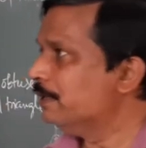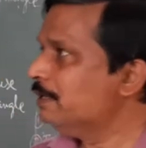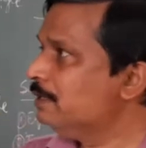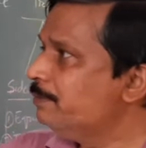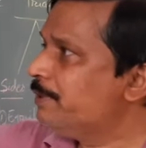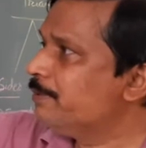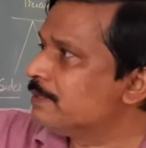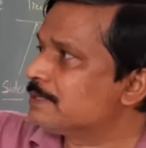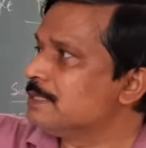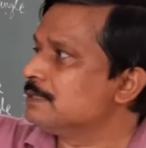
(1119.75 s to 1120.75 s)
In the
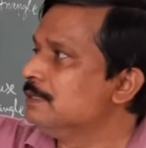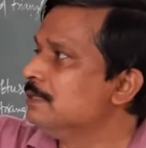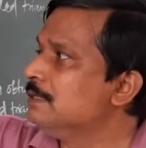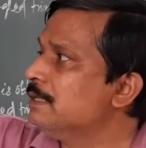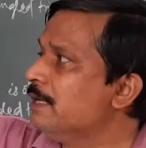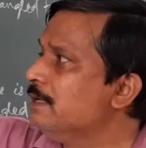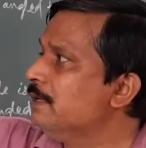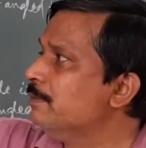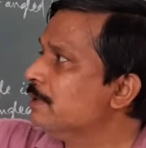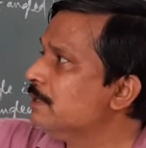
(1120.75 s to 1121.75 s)
previous case, this is
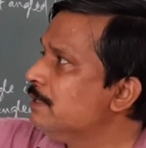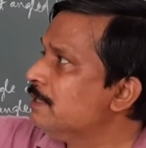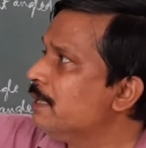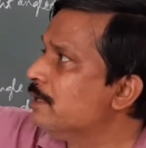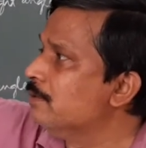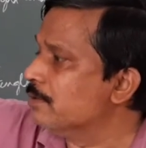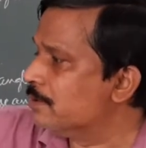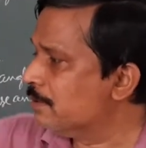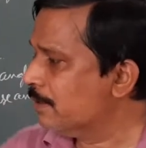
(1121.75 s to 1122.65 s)
90, but these are acute.